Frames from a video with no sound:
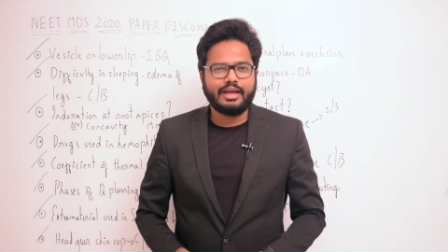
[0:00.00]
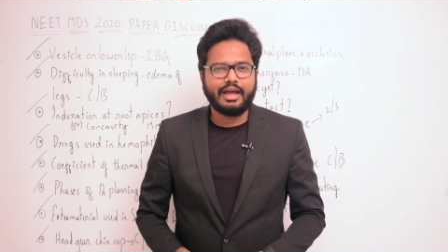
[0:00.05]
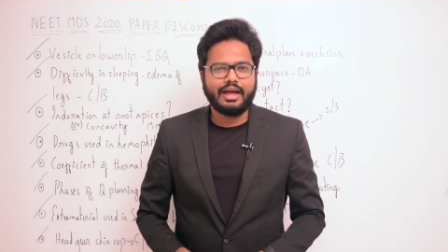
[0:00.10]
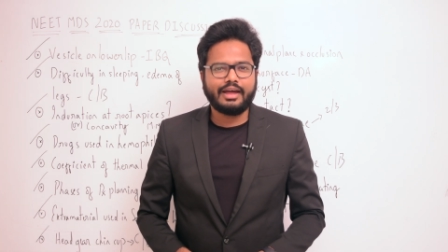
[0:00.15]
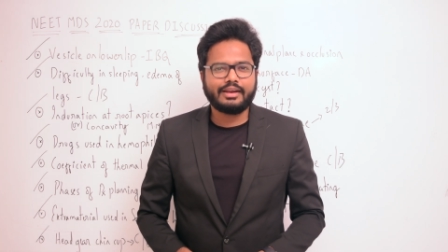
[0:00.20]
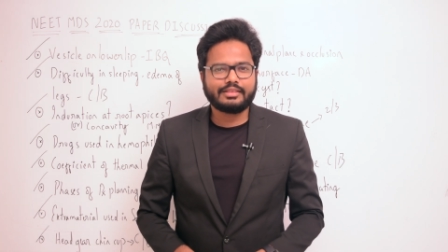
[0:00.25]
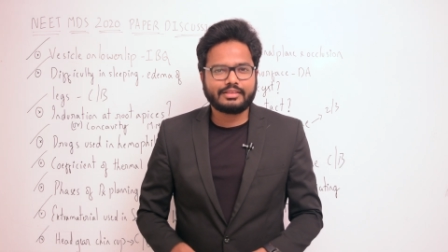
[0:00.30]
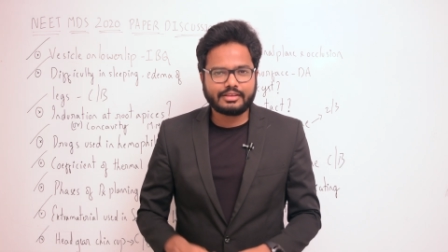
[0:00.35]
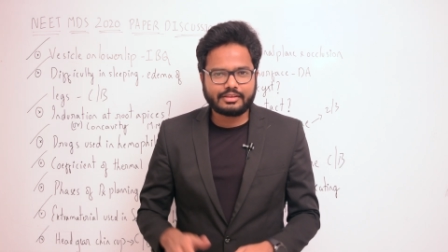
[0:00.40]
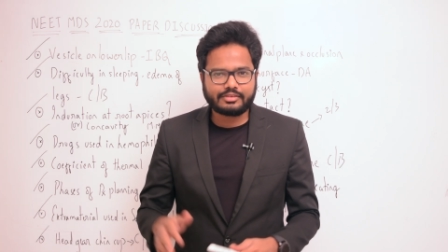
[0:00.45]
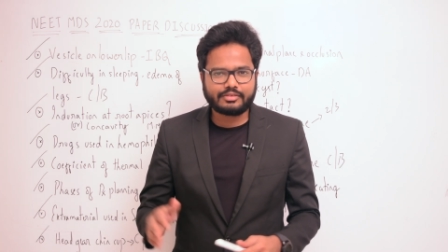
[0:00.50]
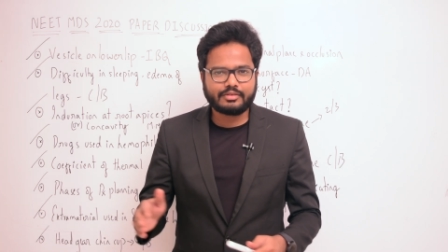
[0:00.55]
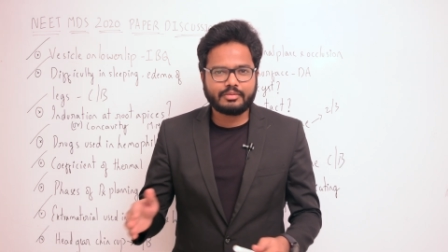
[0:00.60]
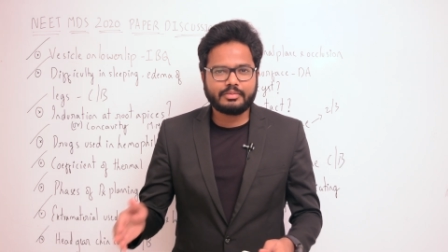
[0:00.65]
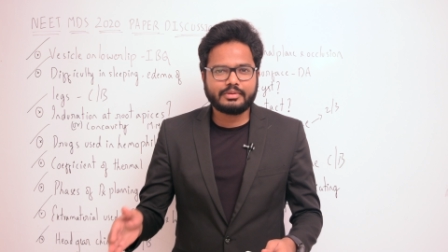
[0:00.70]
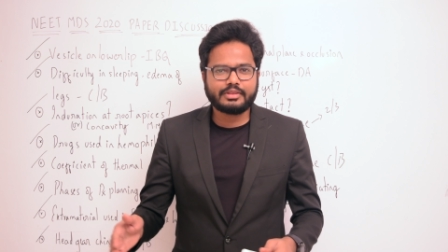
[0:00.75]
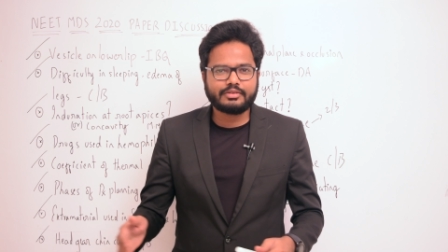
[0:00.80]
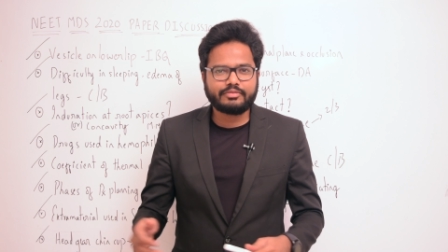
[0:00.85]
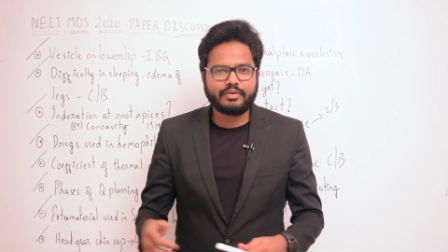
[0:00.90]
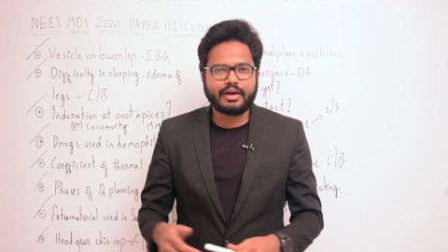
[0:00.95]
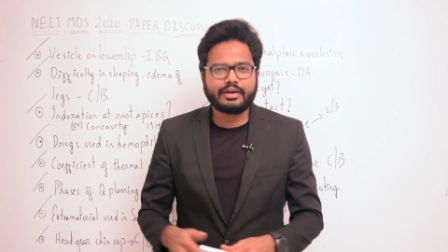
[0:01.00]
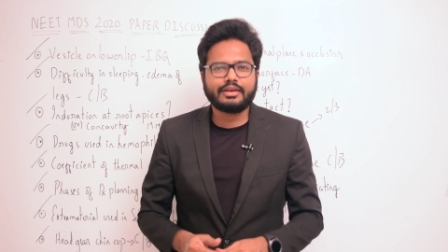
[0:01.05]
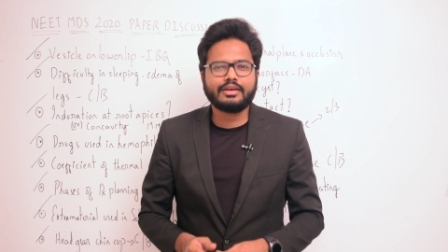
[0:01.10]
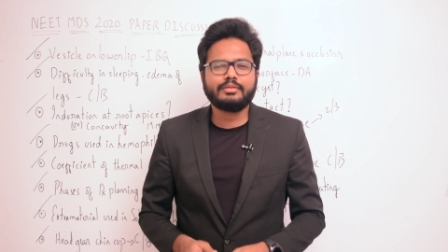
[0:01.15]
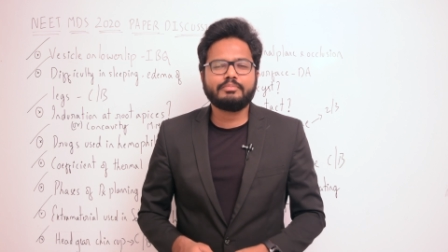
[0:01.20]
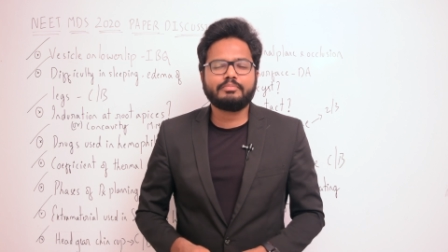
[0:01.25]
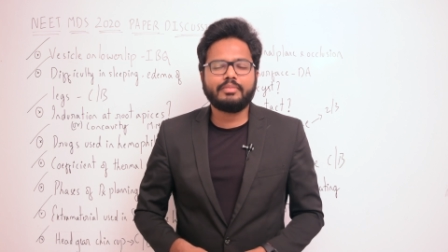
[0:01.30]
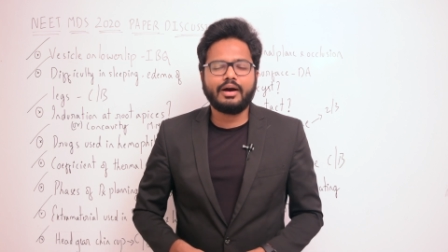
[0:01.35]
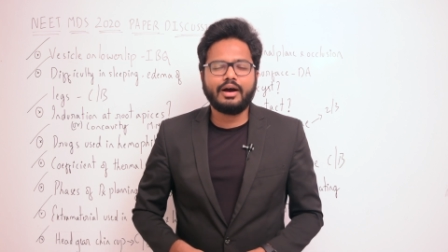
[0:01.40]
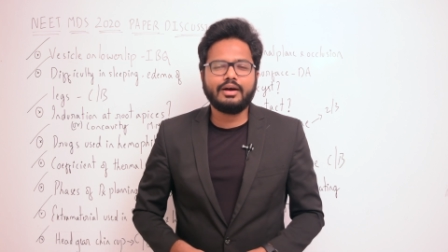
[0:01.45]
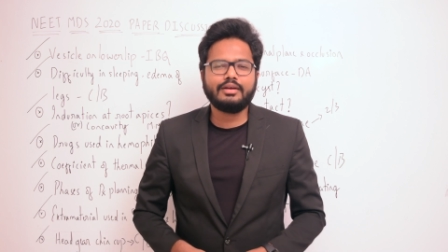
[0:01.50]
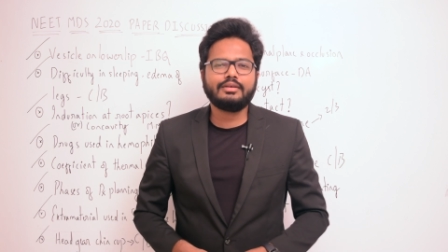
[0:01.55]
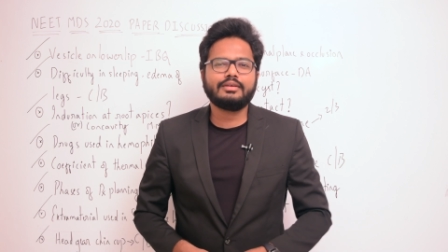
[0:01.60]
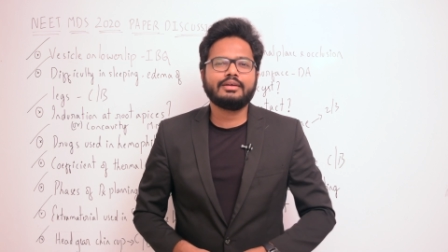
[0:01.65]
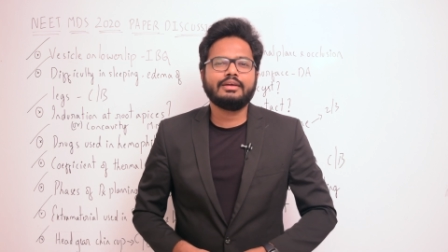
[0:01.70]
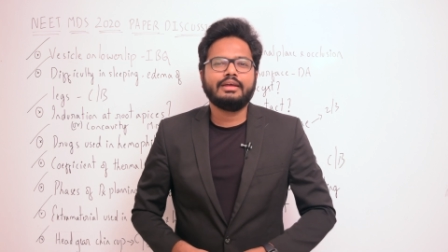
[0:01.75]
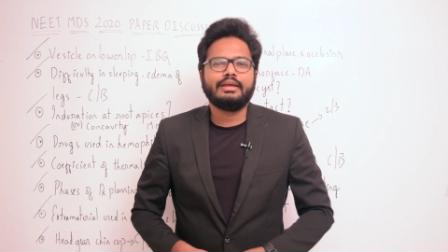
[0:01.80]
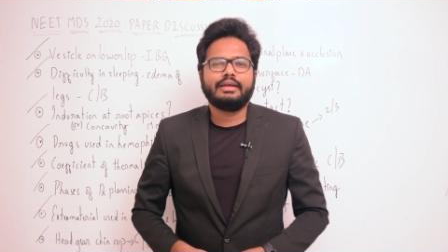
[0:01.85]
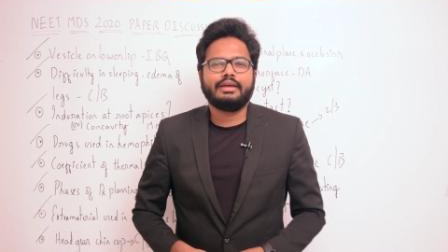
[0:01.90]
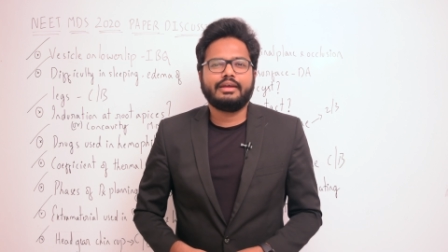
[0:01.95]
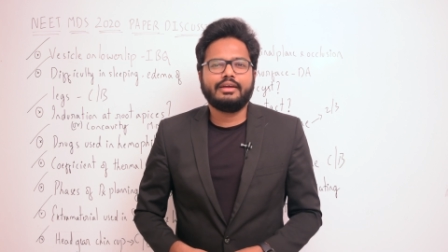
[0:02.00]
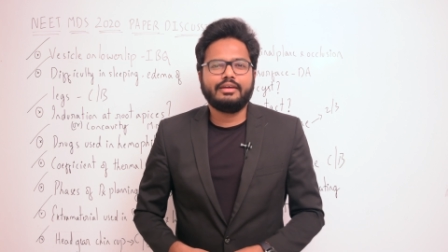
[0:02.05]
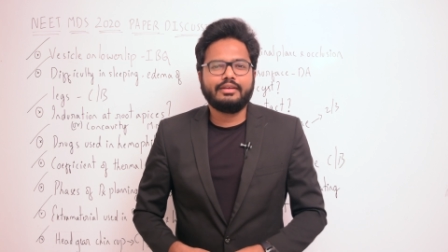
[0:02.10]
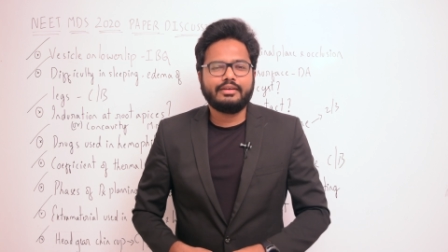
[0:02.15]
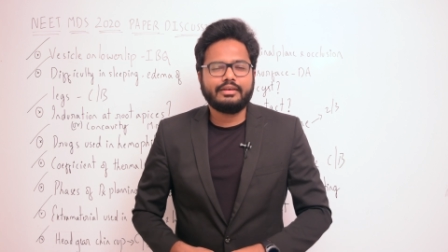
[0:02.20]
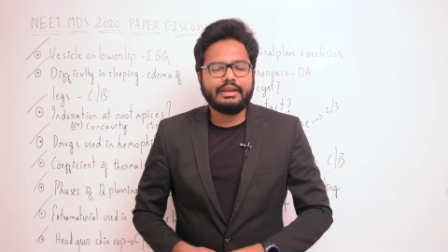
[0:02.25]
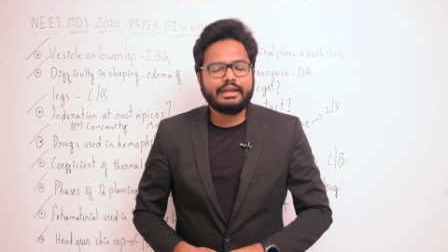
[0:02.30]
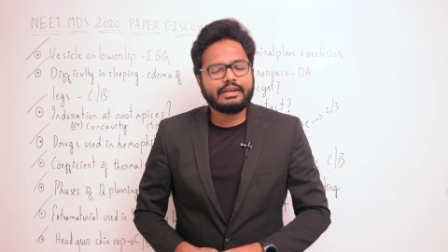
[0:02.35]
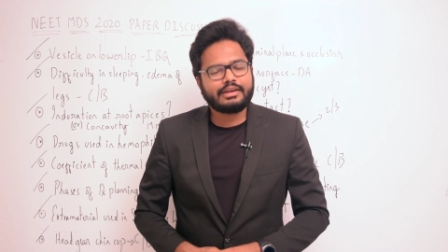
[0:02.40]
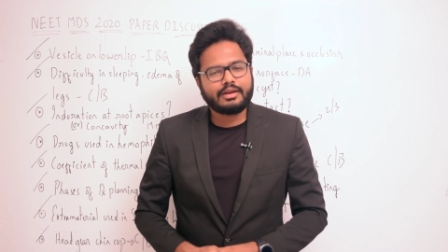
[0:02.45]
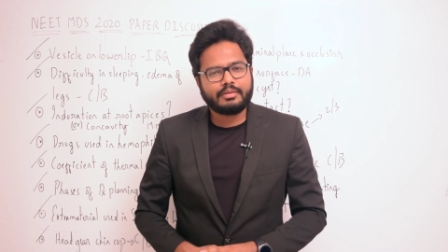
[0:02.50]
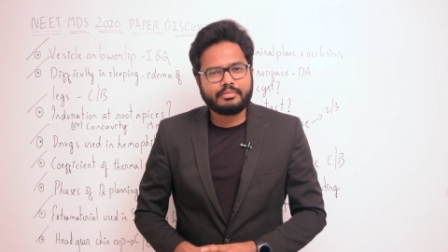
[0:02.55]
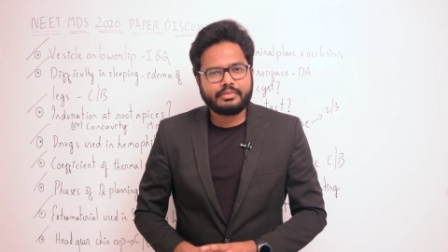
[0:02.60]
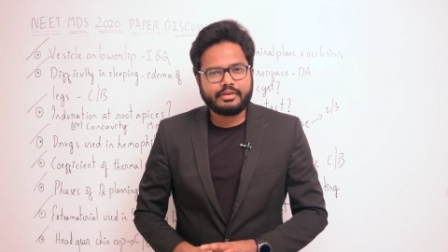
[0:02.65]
and this will be the final part in NEET